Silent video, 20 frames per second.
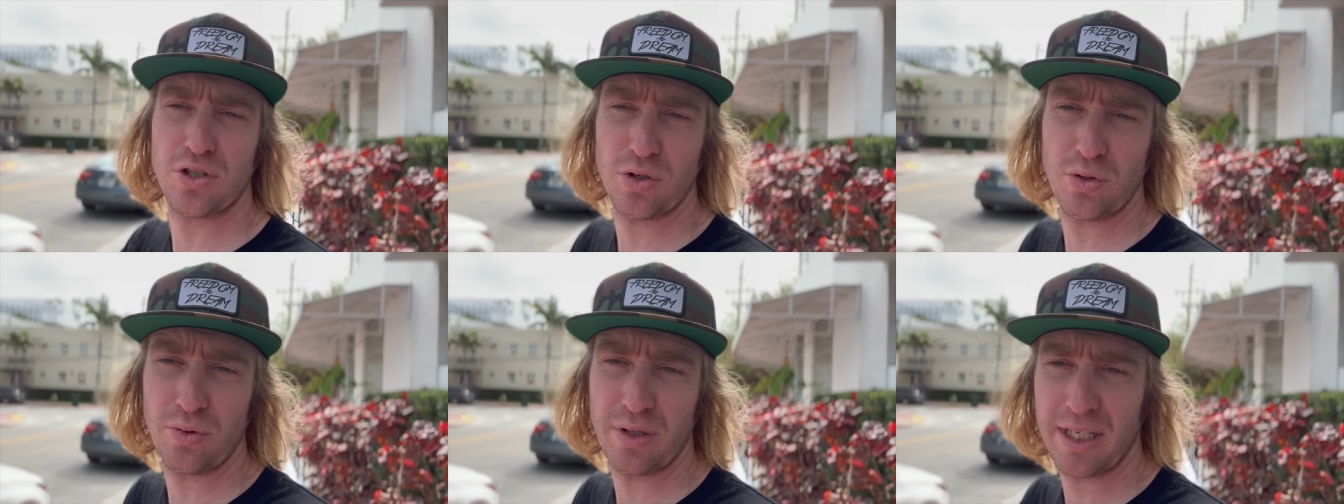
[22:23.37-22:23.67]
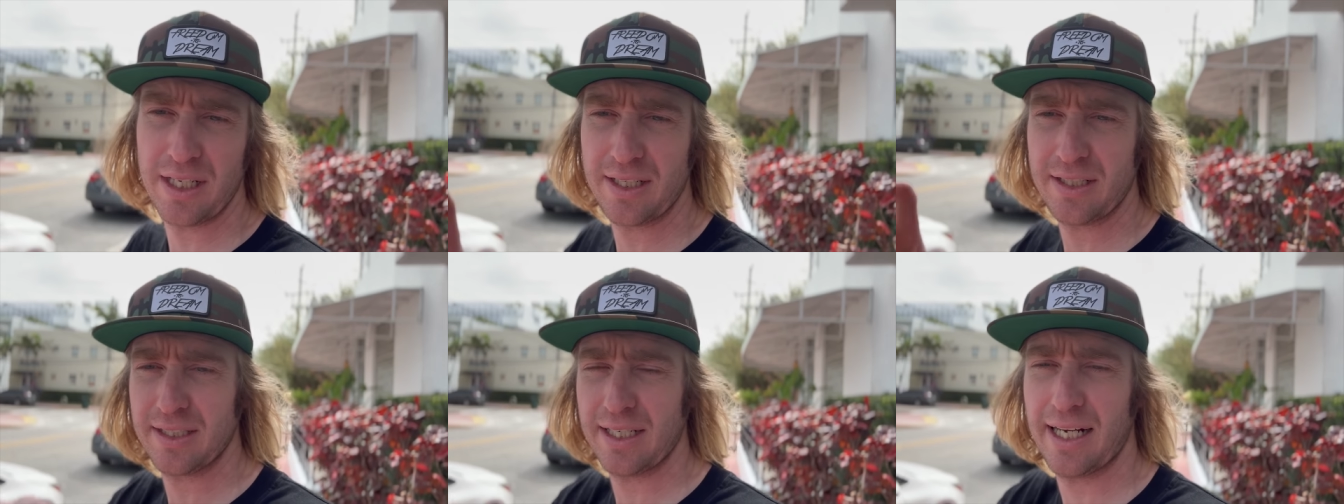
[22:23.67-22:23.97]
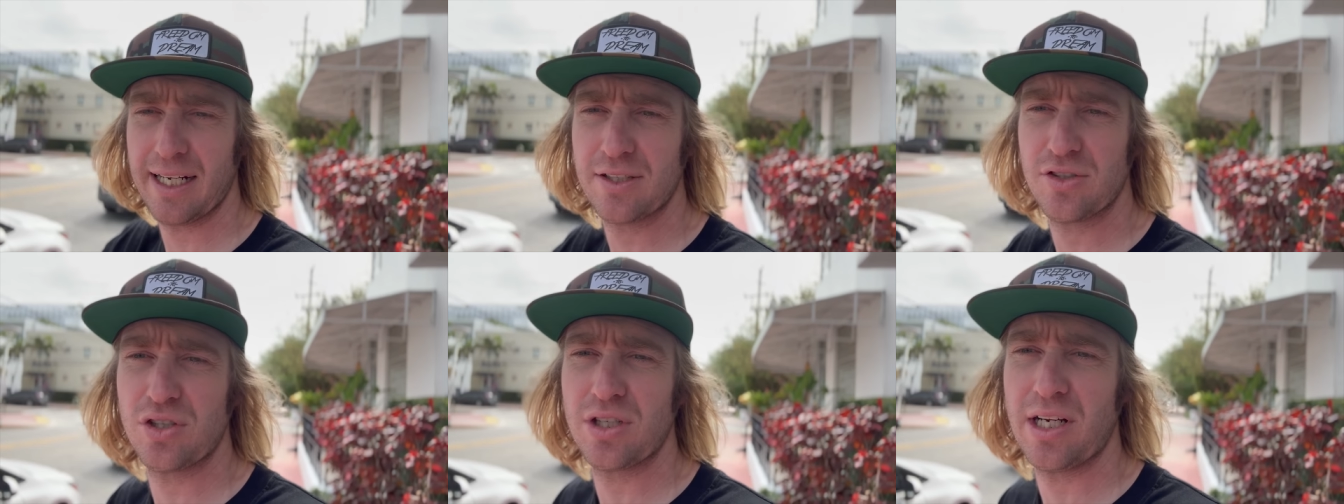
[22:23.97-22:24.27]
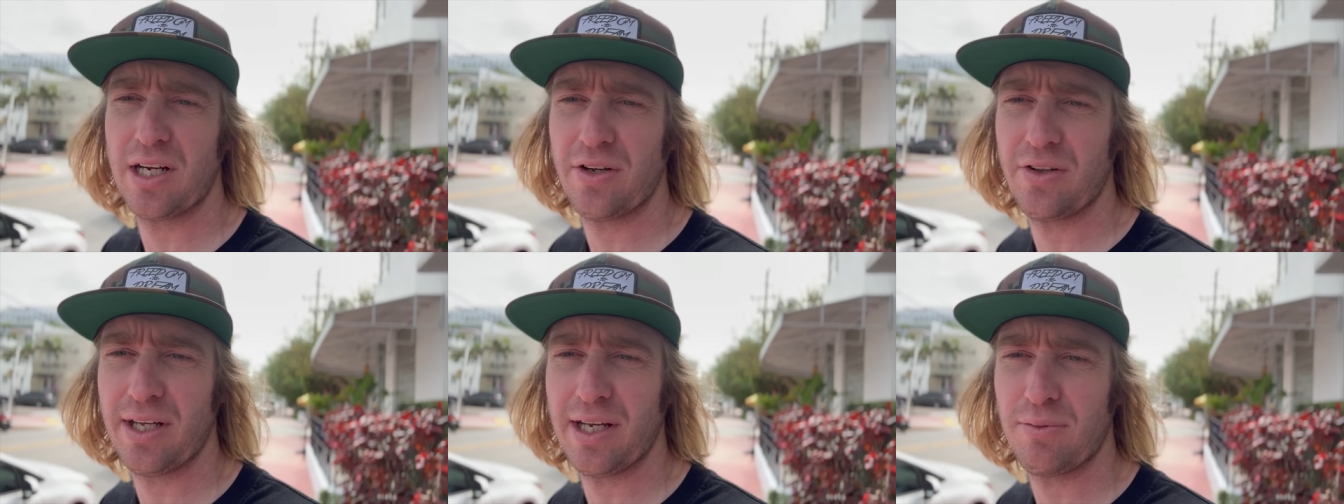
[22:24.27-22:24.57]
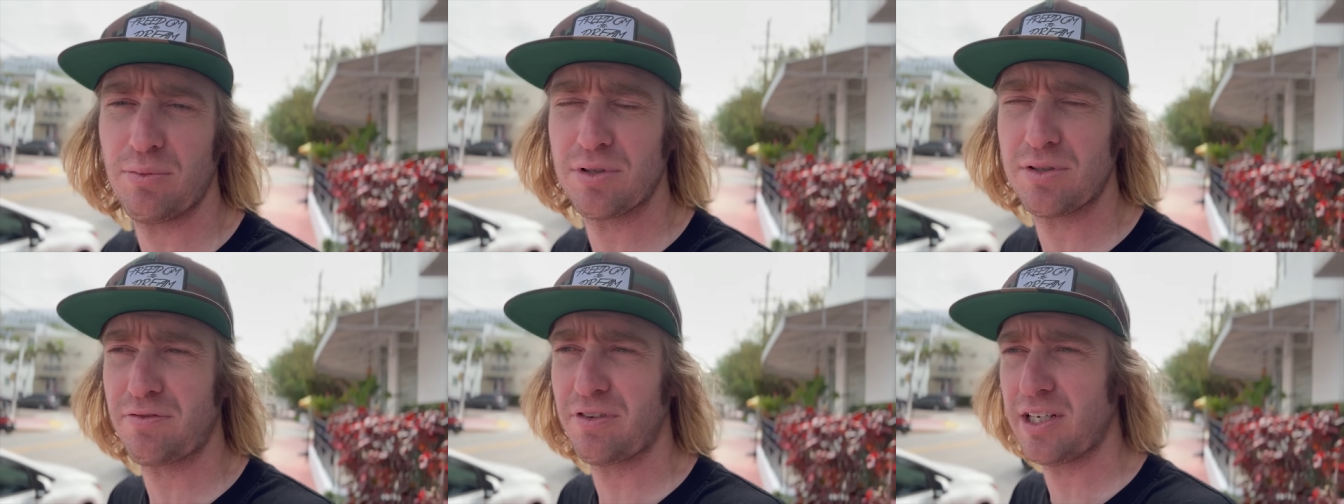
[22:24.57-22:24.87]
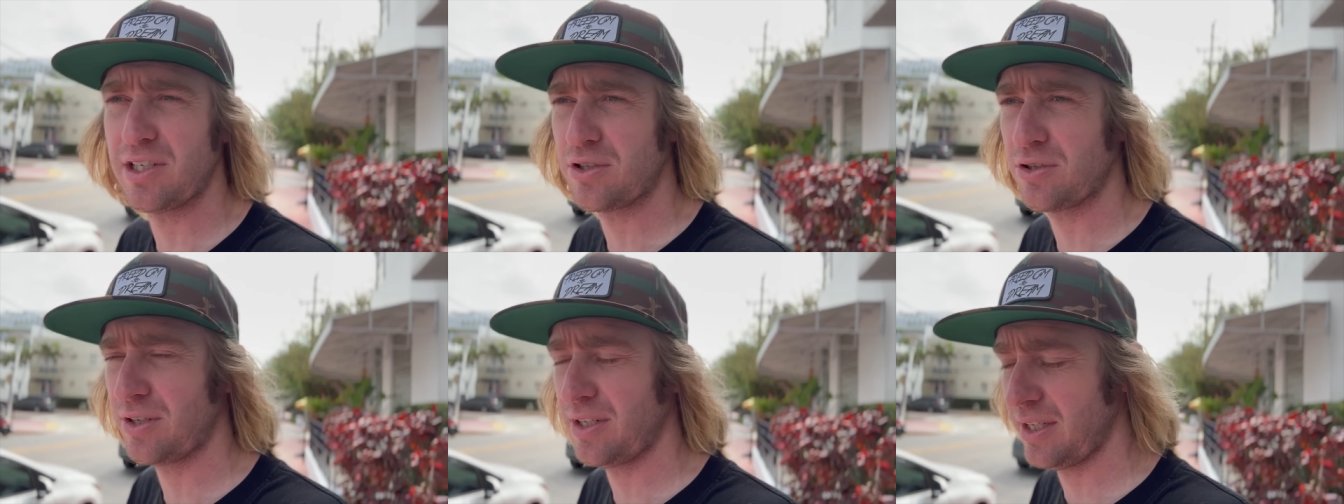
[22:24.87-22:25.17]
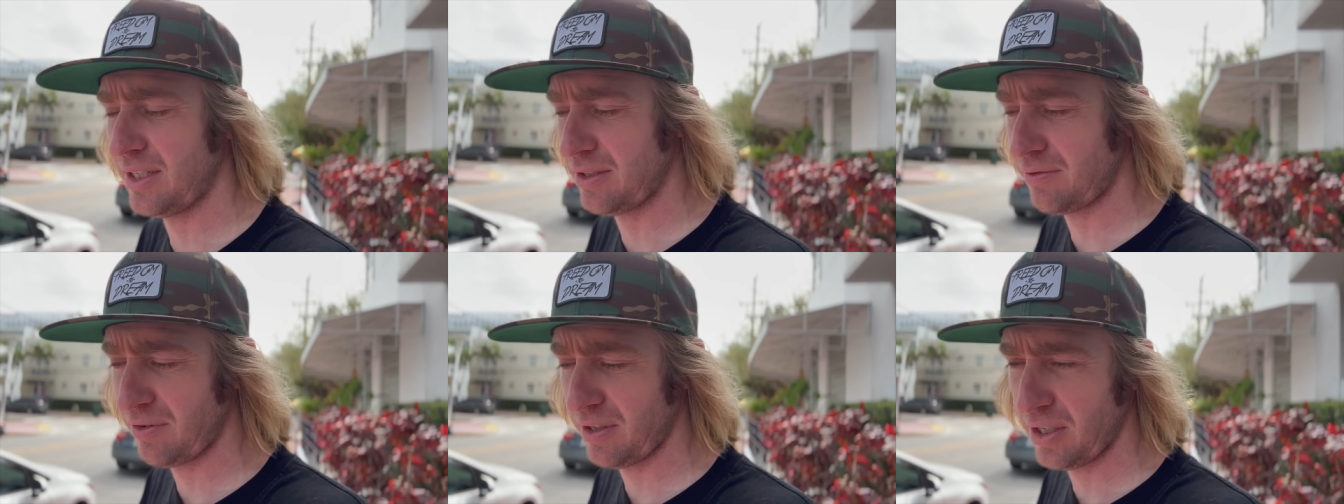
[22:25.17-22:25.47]
to the exact chair that was featured
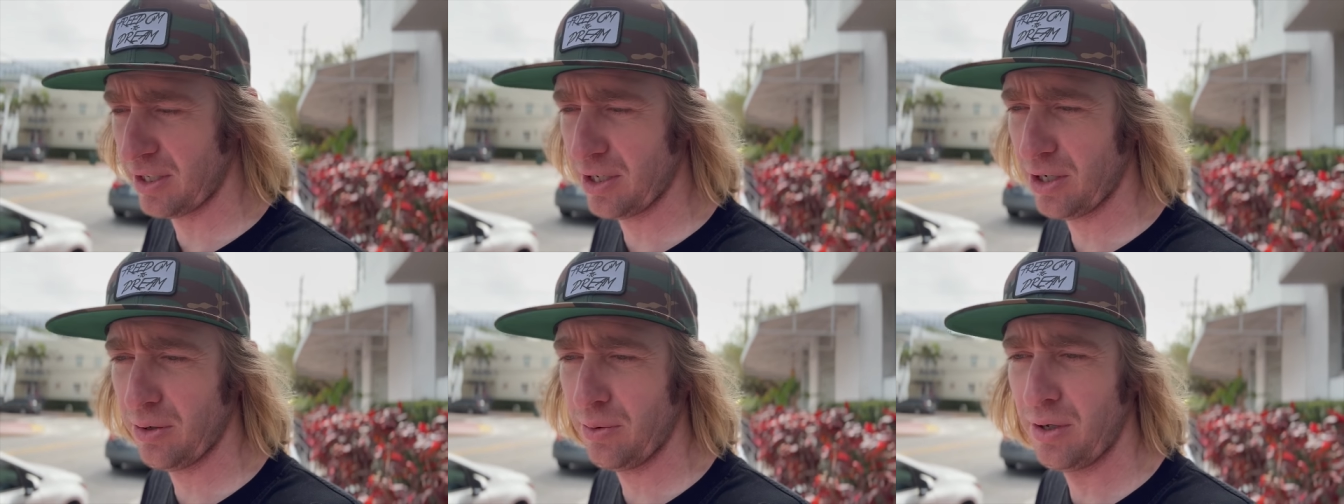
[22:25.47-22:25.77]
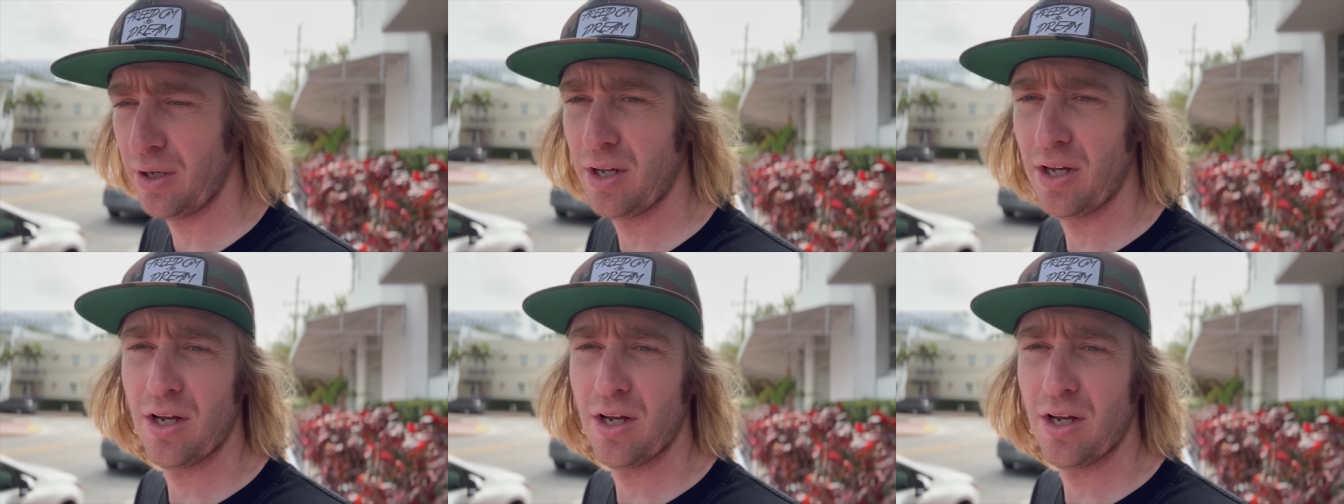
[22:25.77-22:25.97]
in this video.